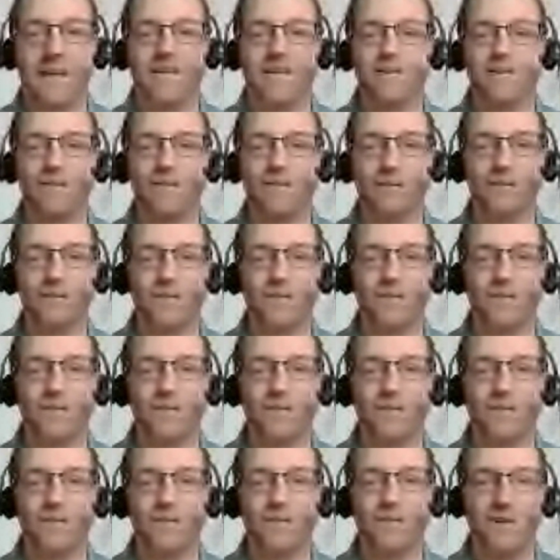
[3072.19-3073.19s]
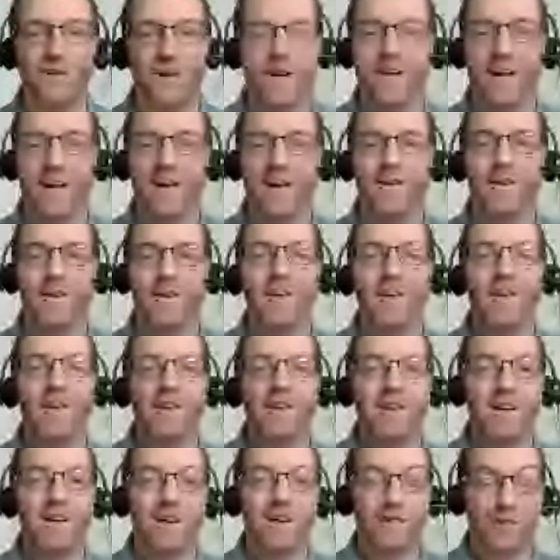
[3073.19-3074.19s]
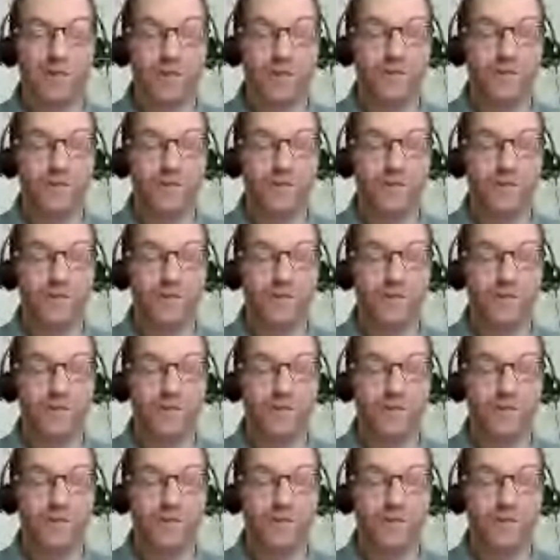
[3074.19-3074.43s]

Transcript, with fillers: So he has his hands full uh, right now,